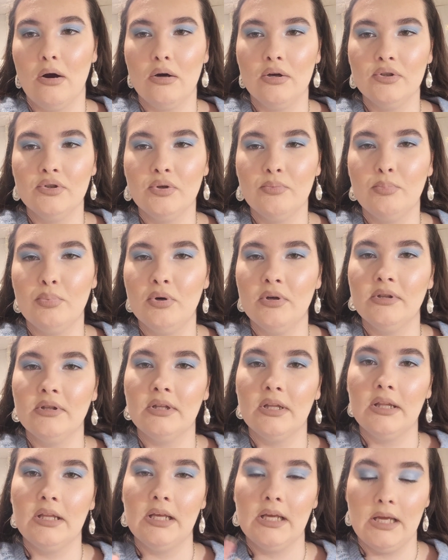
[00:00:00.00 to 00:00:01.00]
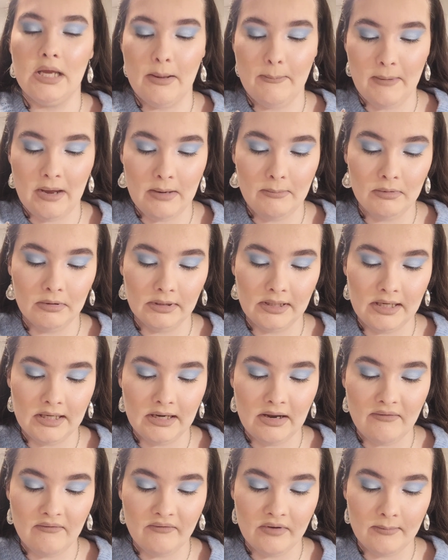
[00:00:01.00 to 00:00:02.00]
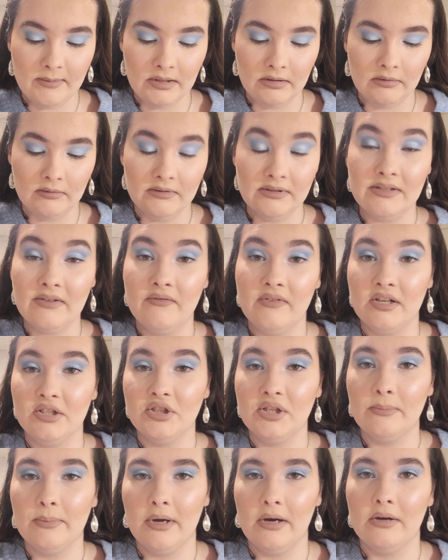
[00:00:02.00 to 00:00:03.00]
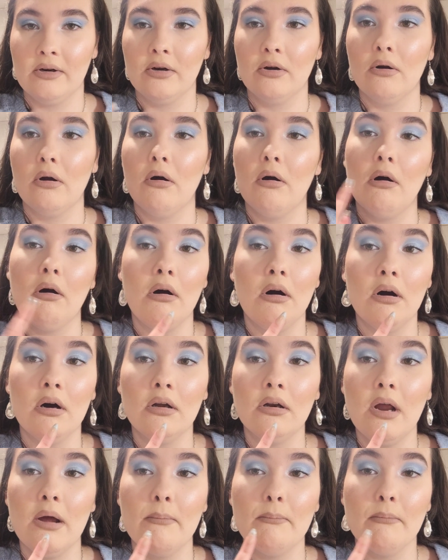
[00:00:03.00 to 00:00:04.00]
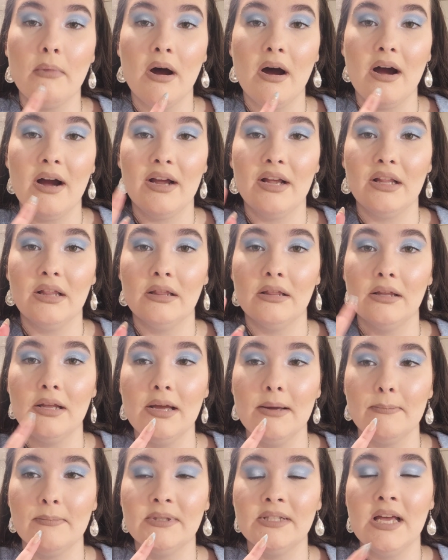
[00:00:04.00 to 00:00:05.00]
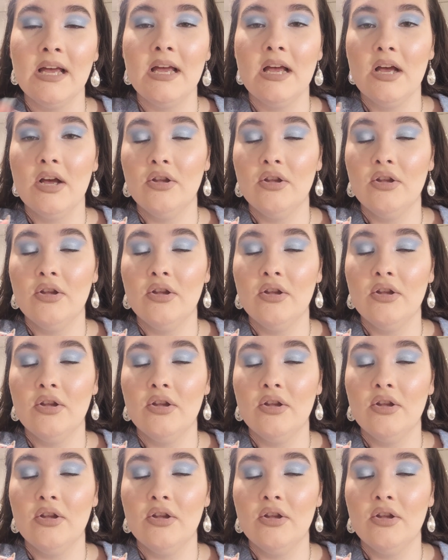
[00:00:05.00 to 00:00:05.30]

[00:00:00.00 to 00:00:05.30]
also put the Maybelline Fit Me Loose finishing powder on my lips.